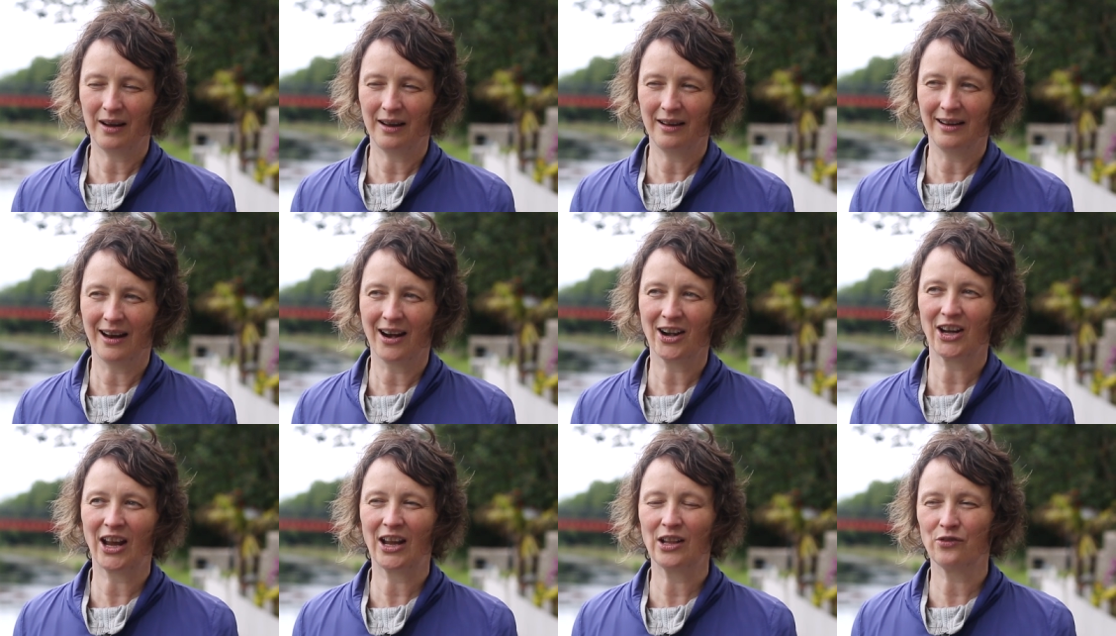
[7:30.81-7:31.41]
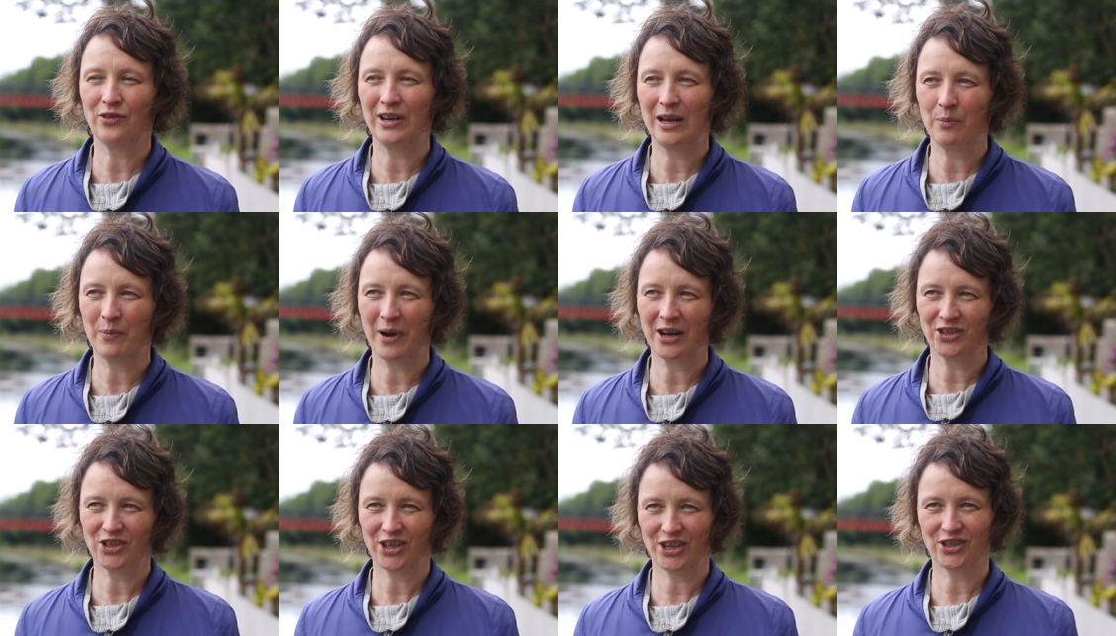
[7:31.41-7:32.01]
art gallery in
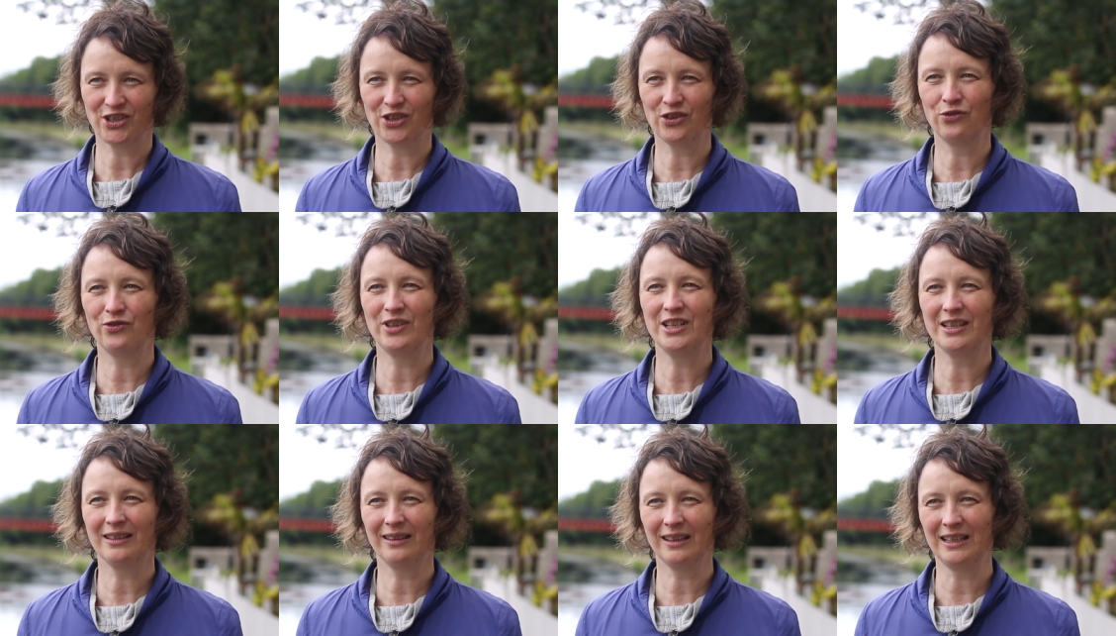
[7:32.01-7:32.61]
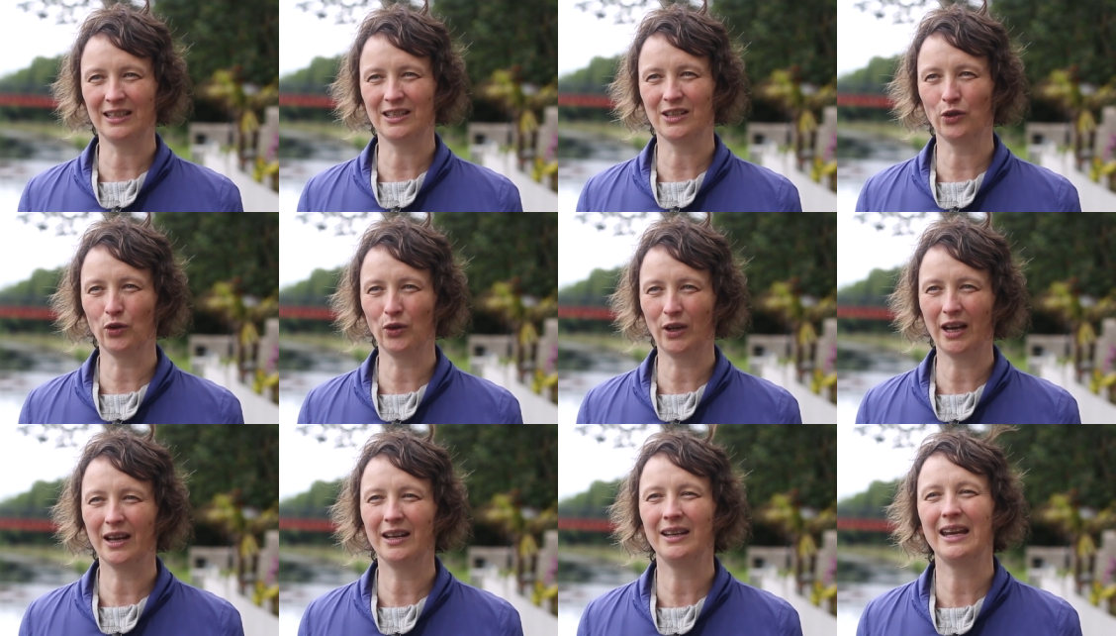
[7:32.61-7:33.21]
Manchester recently to
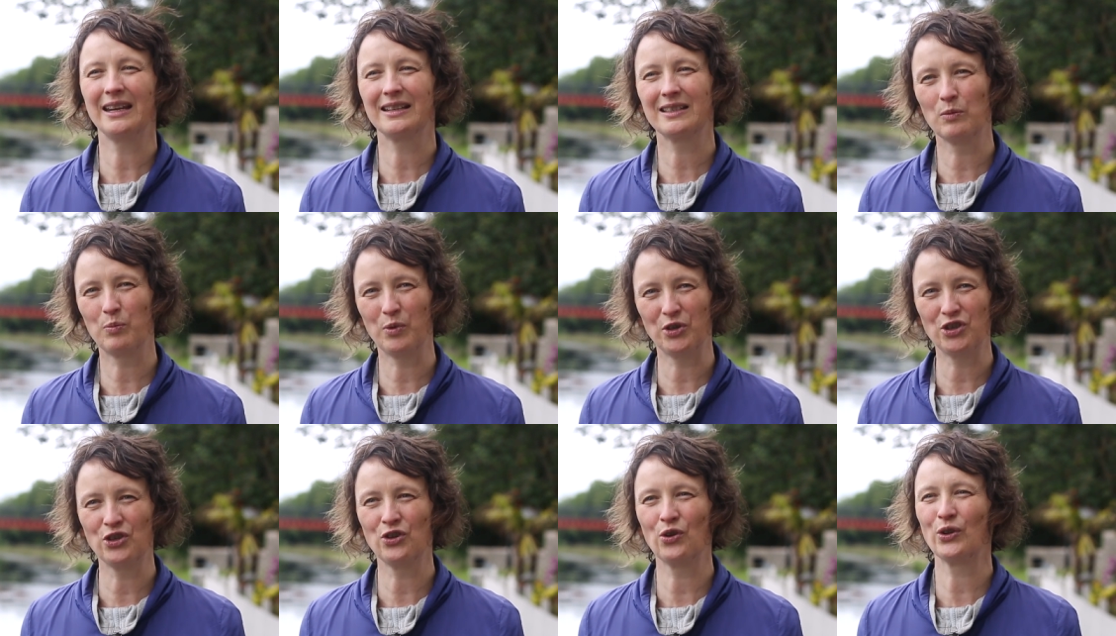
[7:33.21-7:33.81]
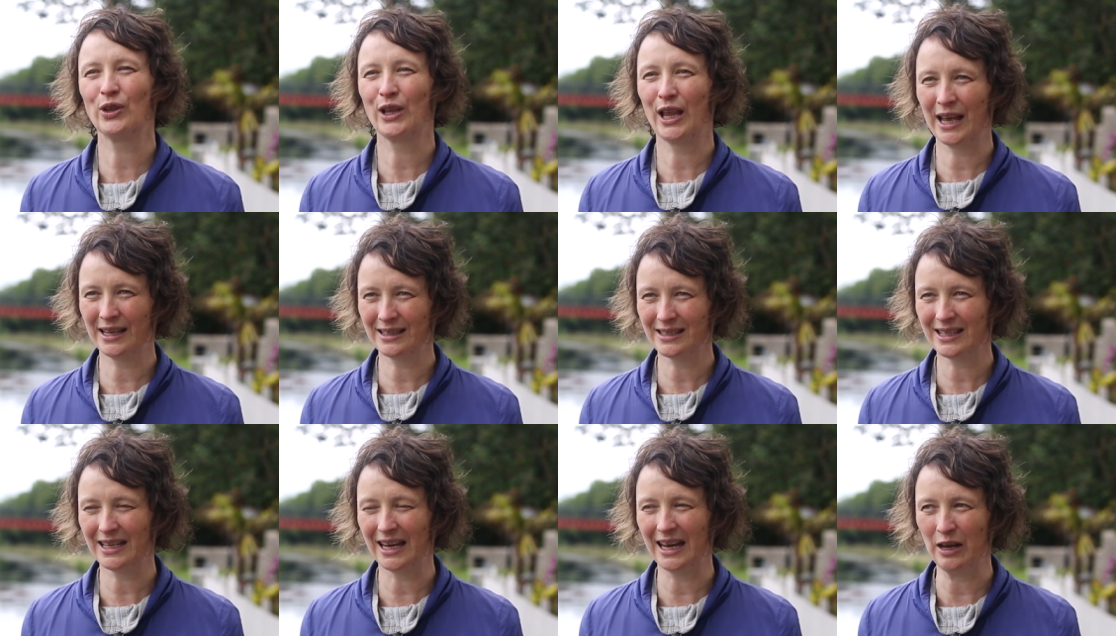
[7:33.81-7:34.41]
look at an exhibition on
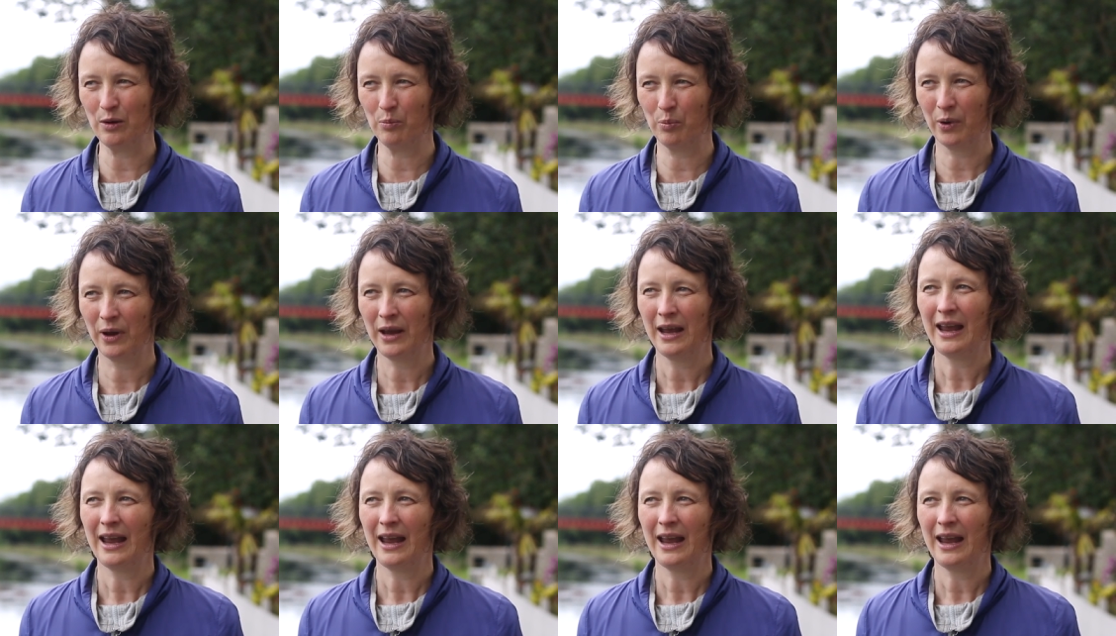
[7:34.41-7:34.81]
landscape,